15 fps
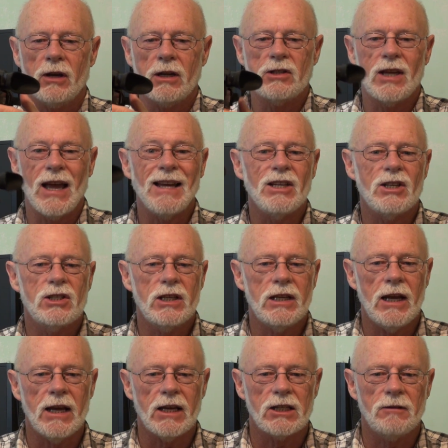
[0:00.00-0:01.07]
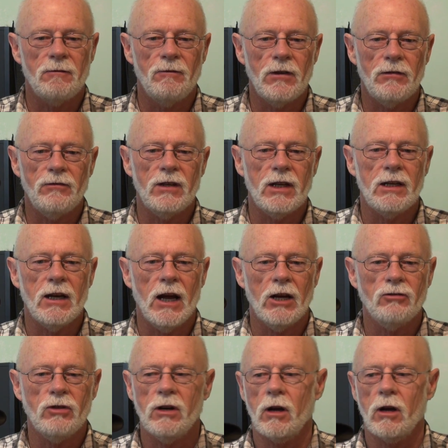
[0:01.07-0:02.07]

It's the HC-X1500.